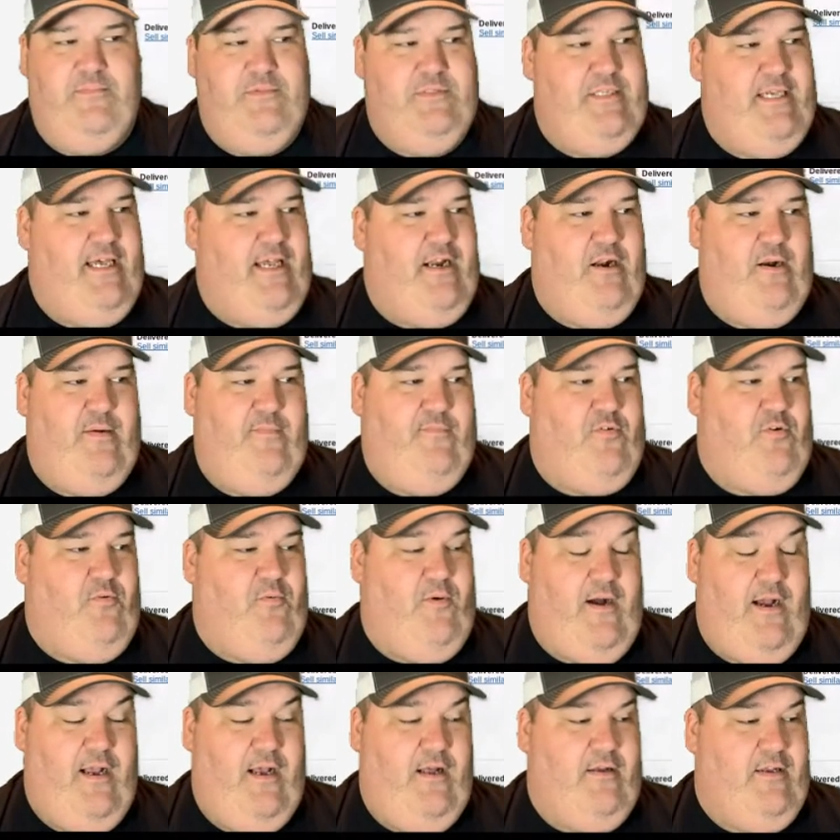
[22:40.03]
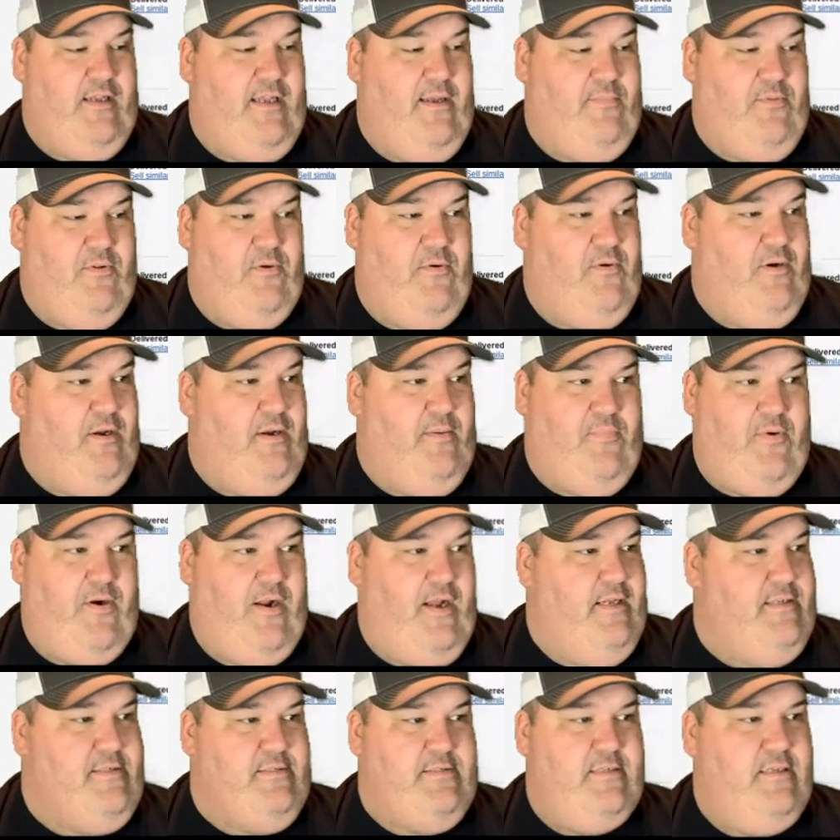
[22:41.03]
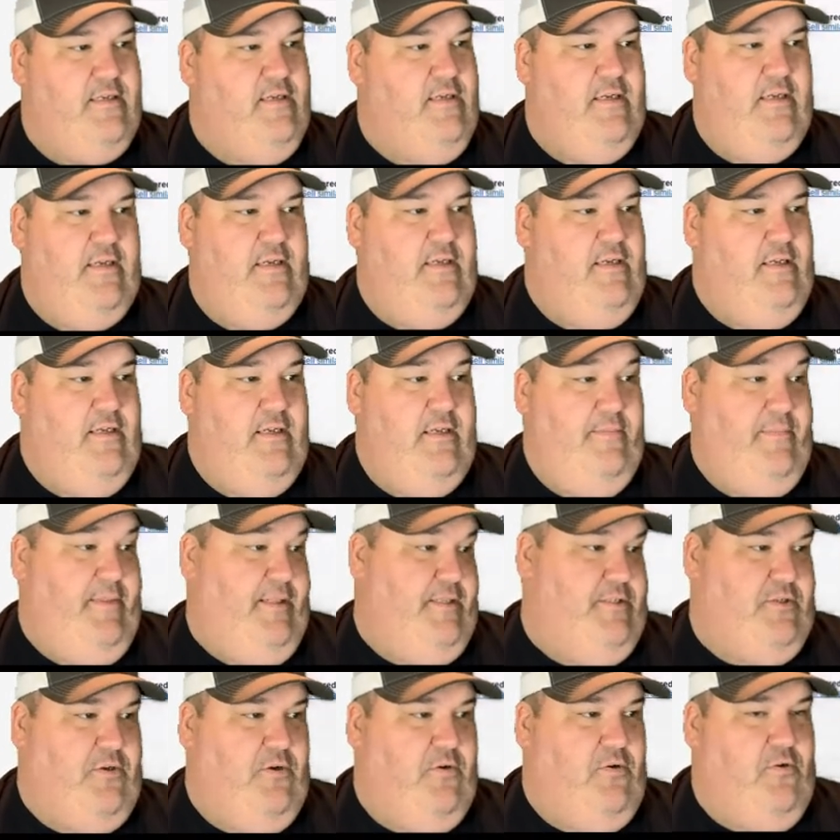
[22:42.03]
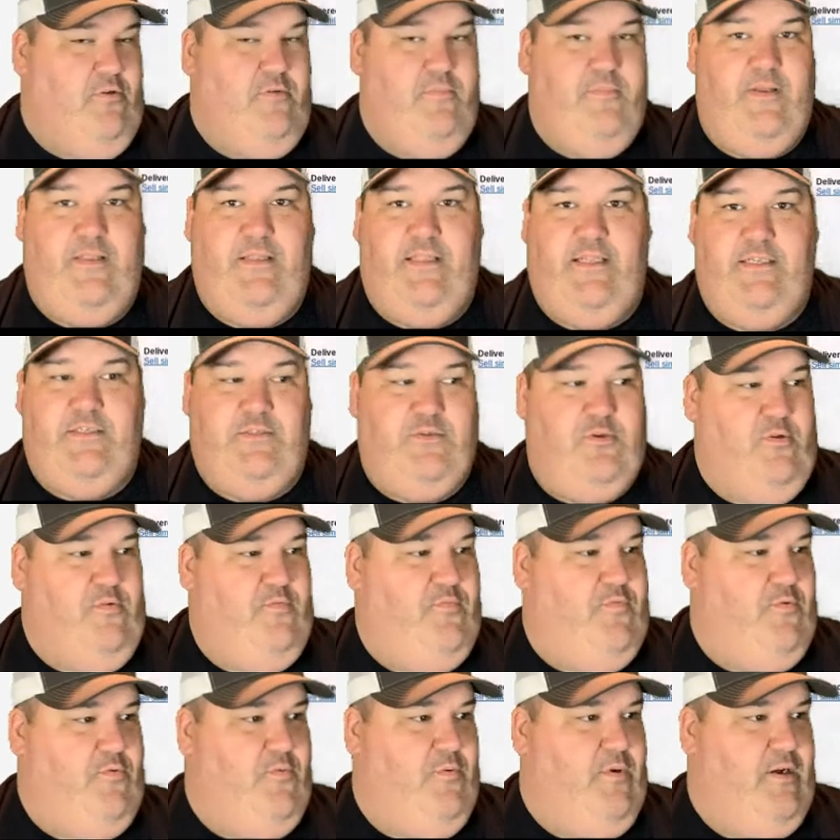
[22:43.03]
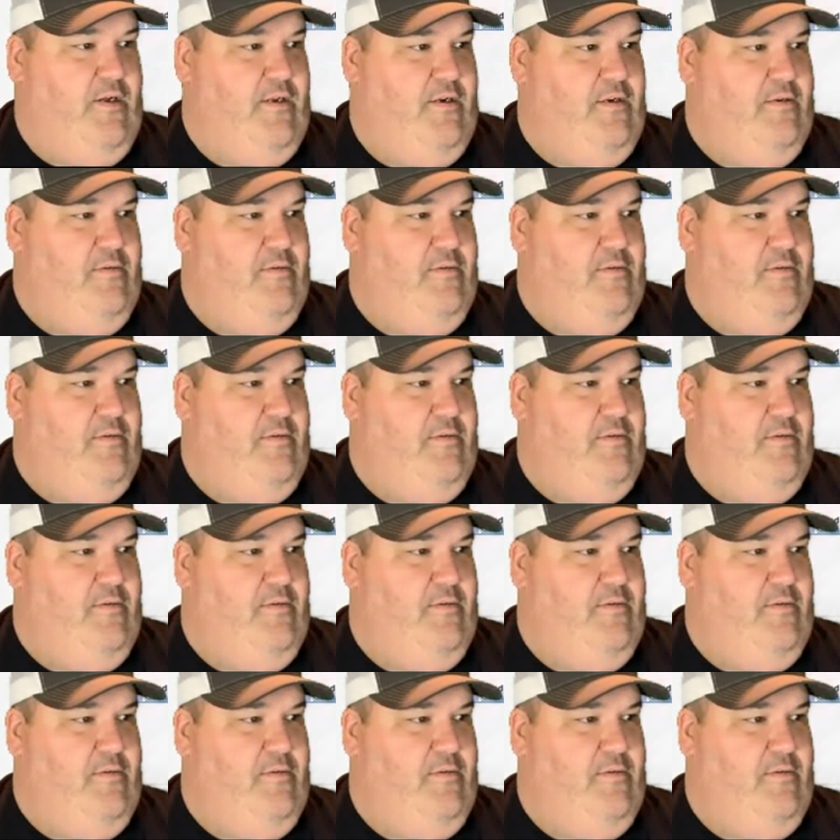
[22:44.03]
Sat on them for a while, kept lowering the price. And they sold, but they sold for what?